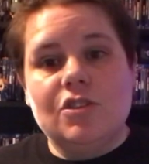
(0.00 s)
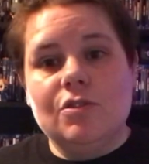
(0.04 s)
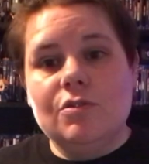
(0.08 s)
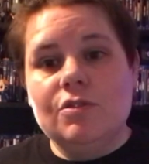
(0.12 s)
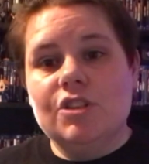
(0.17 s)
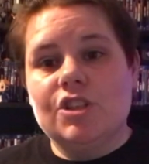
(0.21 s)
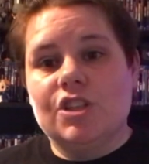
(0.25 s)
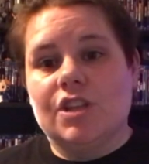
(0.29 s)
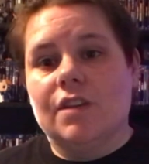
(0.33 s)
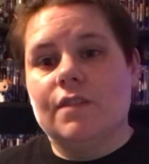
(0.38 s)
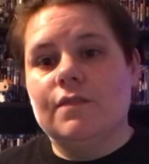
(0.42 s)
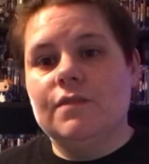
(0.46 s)
2
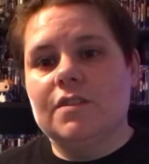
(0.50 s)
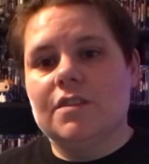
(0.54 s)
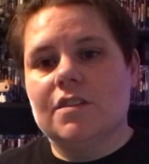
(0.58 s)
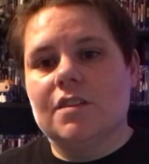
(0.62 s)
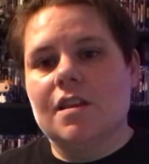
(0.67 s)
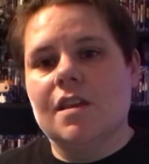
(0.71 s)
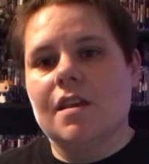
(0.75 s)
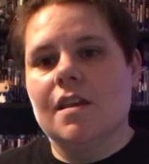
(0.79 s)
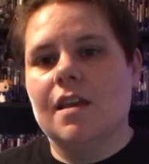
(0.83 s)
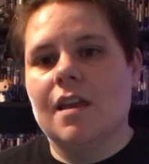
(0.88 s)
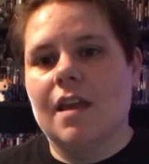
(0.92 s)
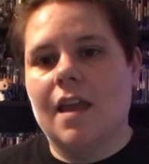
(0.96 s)
shifts,
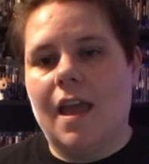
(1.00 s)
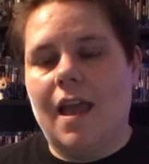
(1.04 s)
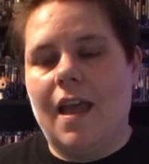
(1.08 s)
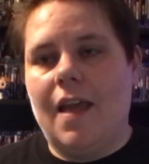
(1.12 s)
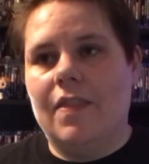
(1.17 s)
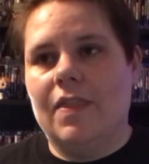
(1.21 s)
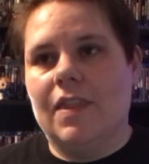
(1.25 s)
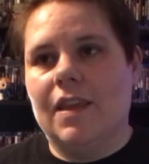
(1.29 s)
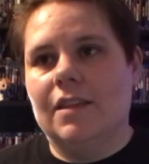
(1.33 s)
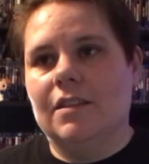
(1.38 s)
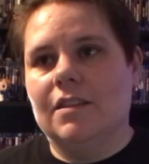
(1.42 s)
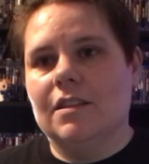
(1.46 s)

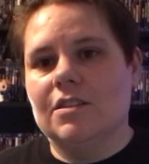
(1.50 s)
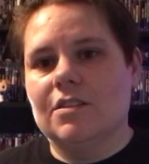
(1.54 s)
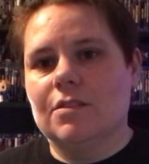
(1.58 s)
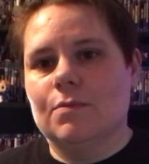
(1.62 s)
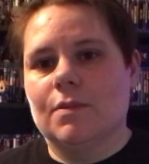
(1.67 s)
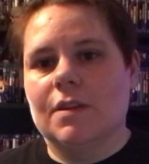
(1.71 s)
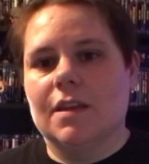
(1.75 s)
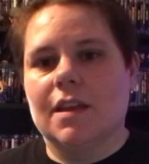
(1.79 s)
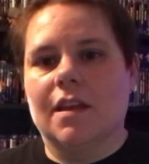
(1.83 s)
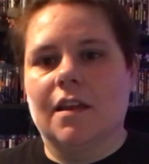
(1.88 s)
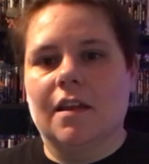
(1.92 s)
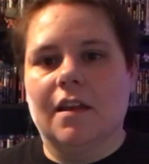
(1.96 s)
and then this
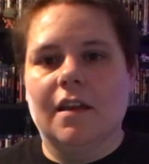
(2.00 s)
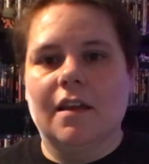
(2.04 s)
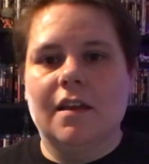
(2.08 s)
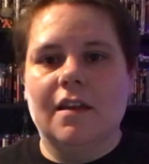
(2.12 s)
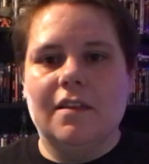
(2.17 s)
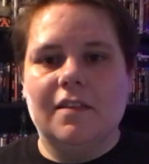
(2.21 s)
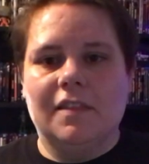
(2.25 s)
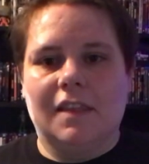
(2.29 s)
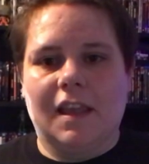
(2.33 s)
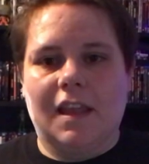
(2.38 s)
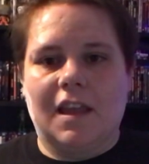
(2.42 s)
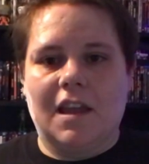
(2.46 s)
week
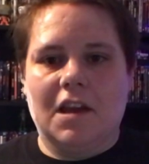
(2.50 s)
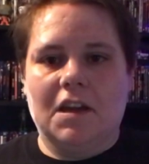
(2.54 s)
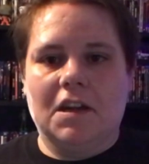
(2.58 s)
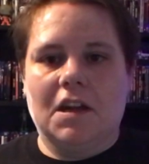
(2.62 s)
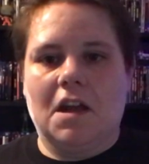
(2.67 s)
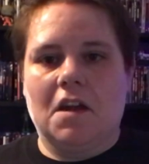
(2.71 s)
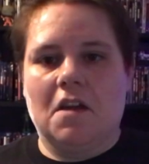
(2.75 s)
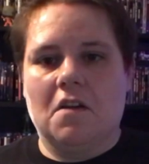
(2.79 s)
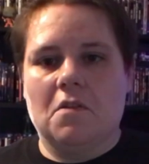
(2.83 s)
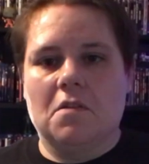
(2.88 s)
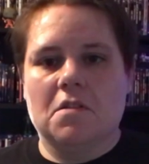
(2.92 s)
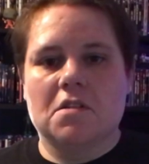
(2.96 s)
they cut
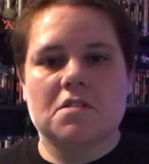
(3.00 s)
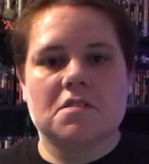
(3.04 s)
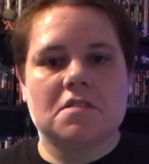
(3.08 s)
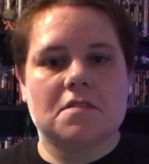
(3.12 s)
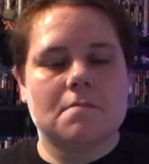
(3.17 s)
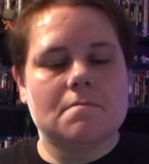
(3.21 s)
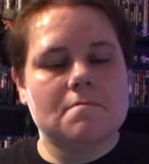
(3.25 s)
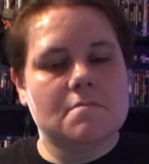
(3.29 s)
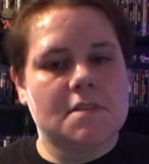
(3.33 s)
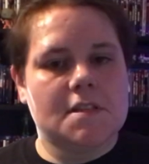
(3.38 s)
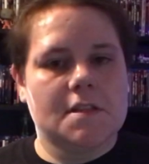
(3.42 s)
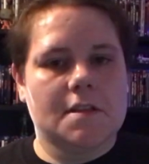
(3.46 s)
hours.
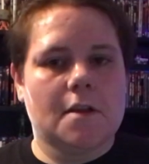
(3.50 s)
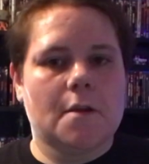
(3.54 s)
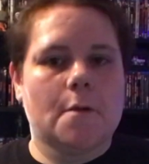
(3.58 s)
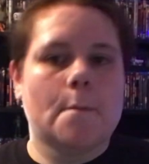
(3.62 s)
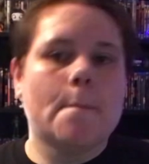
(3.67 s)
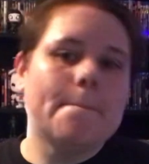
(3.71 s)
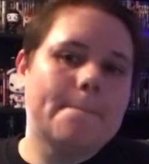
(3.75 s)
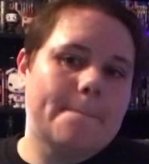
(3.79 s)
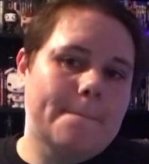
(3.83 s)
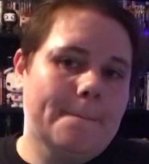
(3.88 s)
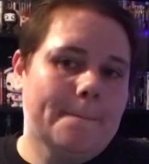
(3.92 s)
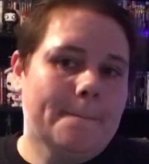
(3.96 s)
So
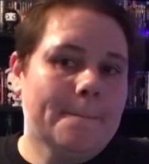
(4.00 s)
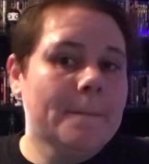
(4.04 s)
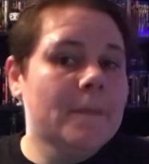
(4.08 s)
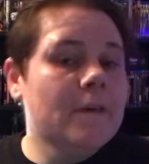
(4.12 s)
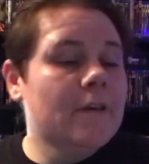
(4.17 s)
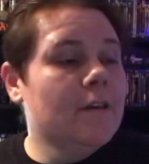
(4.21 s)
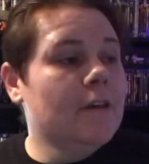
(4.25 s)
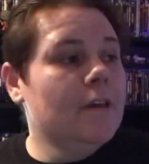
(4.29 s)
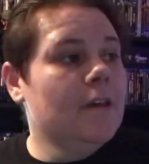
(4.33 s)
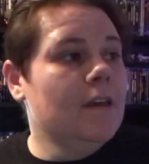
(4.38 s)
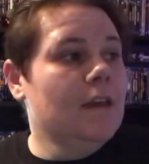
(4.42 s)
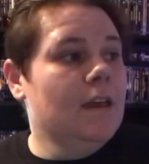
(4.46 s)

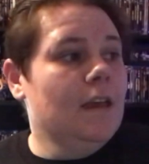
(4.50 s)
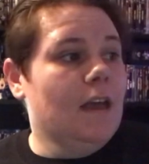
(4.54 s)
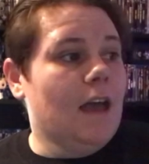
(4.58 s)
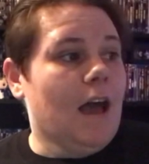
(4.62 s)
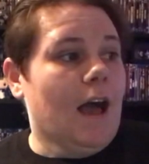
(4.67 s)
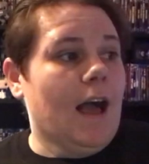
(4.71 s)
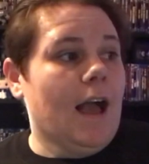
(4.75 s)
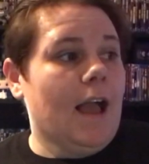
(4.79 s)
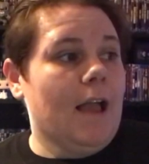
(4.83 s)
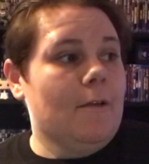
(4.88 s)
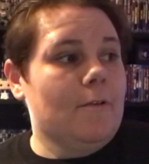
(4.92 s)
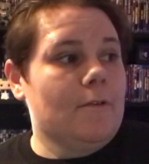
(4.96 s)

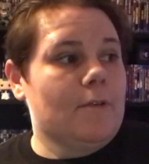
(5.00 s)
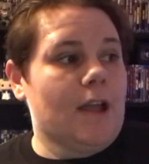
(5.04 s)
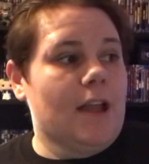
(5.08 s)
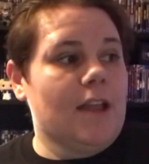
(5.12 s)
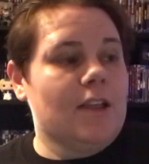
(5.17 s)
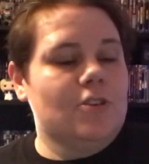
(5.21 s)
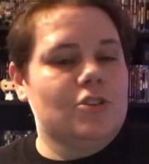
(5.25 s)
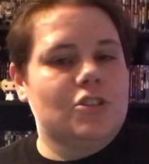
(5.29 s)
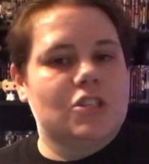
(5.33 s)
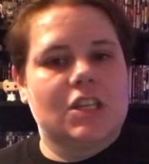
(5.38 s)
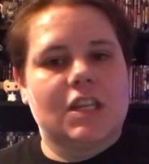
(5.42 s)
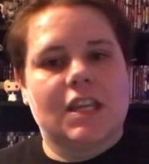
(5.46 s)
I
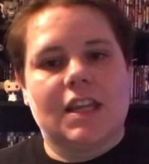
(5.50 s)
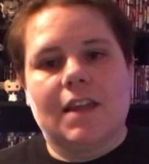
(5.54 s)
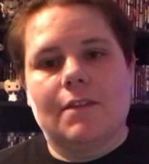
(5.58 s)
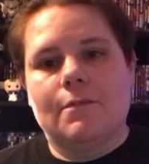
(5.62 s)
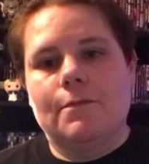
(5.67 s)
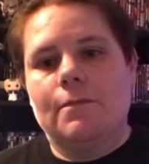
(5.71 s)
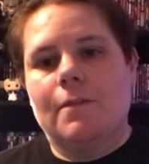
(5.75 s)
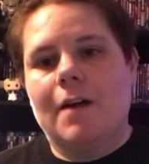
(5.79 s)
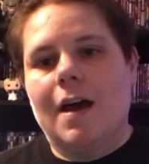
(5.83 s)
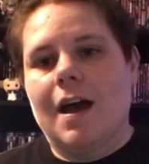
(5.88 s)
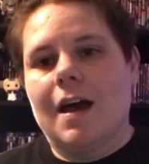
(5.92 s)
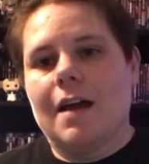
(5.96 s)
usually get
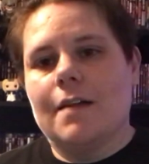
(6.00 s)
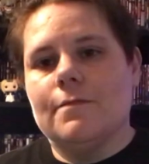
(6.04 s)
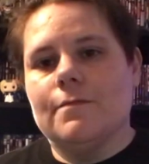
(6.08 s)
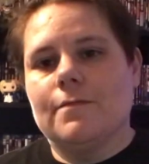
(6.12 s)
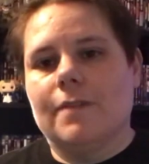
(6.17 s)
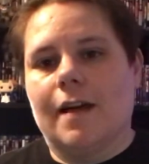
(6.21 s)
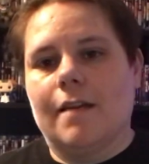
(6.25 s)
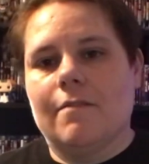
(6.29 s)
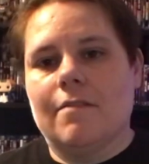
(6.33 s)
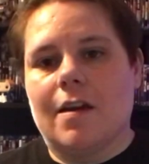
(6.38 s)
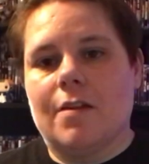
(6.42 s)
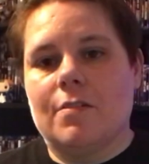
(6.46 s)

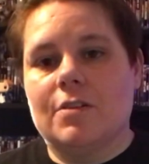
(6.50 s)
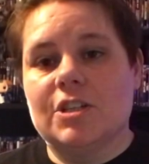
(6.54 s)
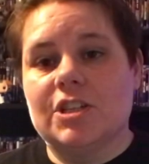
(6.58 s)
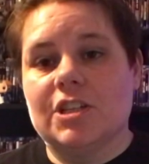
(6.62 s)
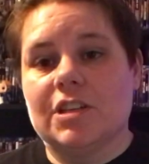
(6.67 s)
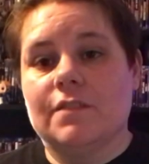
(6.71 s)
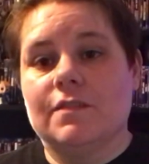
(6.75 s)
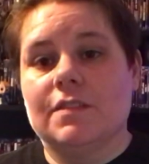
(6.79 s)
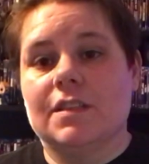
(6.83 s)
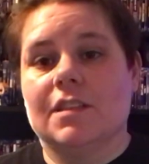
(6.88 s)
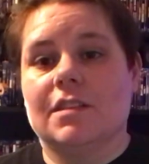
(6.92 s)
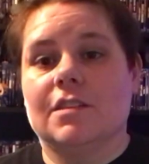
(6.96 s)
5-hour
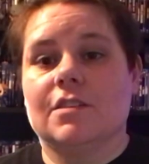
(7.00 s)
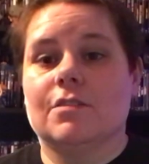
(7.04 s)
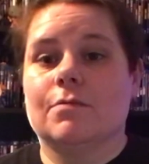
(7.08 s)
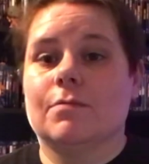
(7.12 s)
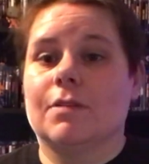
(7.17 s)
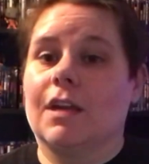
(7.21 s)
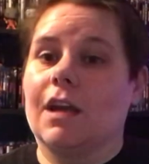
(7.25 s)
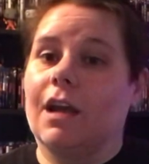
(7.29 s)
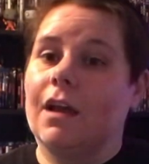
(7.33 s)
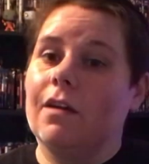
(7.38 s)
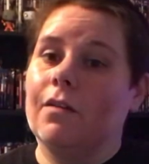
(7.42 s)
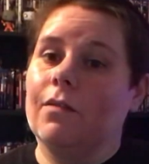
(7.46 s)
shifts, and this
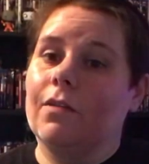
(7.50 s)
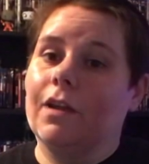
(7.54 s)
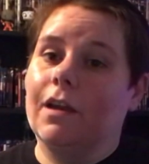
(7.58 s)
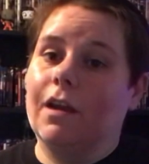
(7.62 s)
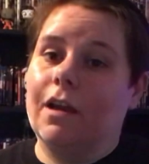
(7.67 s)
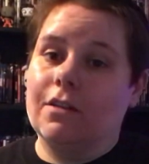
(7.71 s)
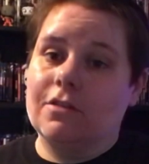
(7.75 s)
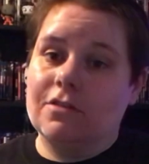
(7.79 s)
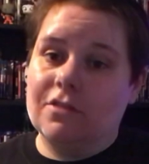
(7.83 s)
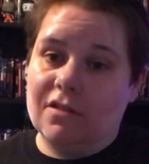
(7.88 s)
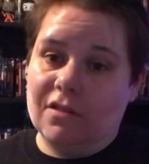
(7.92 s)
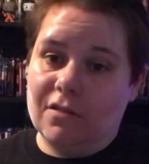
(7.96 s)
week I only
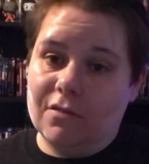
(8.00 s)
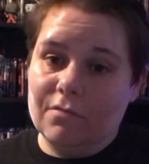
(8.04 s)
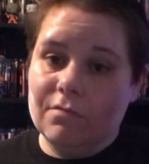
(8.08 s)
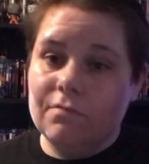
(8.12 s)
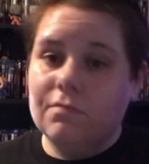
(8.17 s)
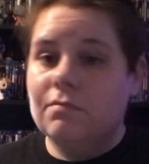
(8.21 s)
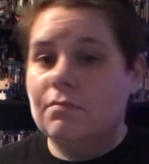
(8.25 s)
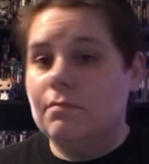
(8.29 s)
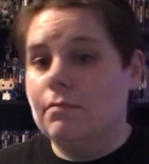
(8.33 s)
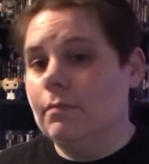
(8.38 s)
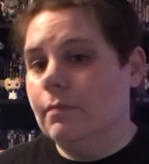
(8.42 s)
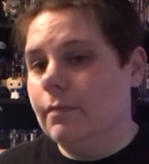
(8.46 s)
got 2.
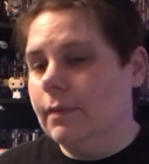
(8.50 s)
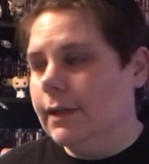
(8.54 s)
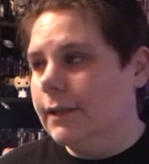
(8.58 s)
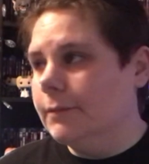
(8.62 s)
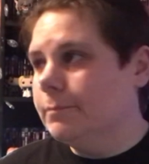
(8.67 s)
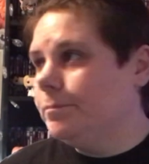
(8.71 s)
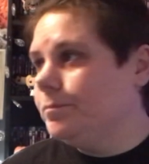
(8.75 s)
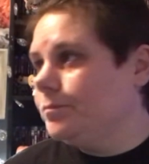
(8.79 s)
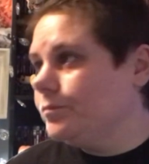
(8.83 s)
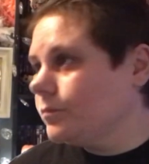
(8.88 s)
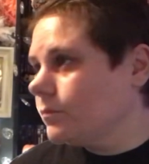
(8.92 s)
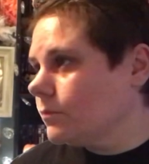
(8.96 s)
But
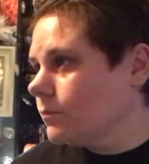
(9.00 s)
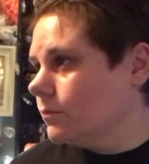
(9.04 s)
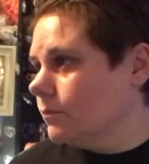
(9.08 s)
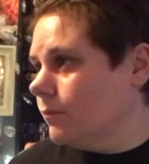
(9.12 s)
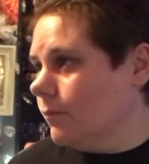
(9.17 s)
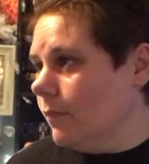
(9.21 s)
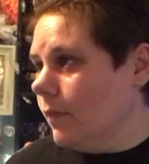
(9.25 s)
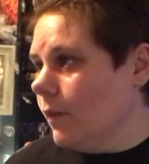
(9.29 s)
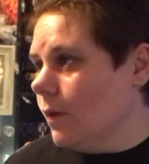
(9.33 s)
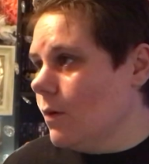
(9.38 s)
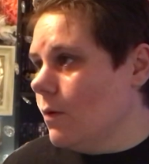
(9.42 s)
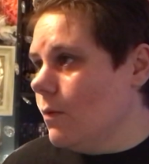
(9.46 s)

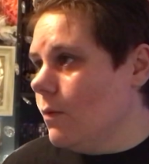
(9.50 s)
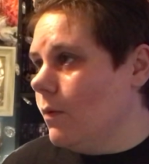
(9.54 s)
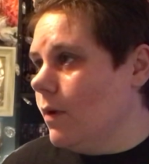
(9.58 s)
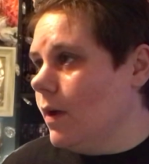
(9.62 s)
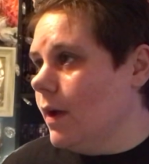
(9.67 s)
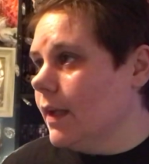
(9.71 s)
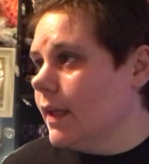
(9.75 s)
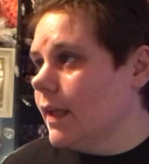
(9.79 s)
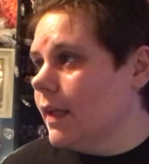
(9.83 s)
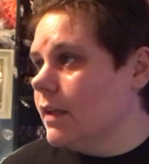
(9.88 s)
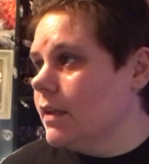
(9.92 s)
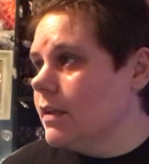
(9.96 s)

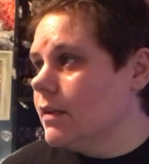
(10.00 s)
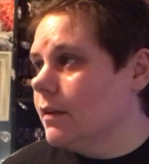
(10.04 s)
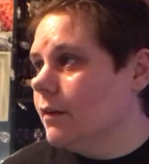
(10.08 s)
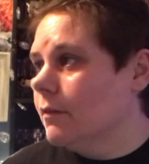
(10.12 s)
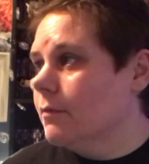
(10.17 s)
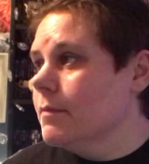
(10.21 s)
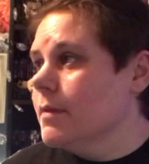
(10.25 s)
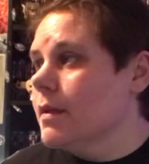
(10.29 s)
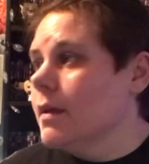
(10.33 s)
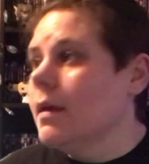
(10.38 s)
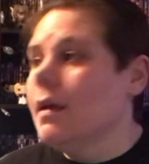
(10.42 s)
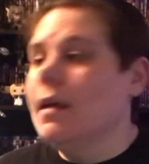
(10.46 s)
what can you do?